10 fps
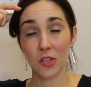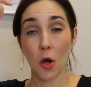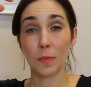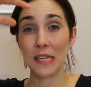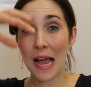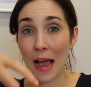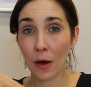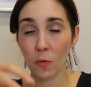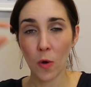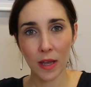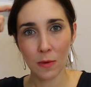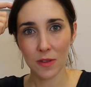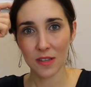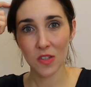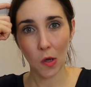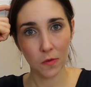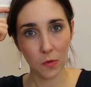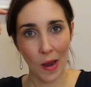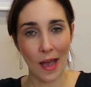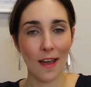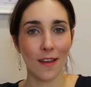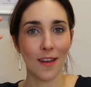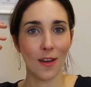top down, working with the software,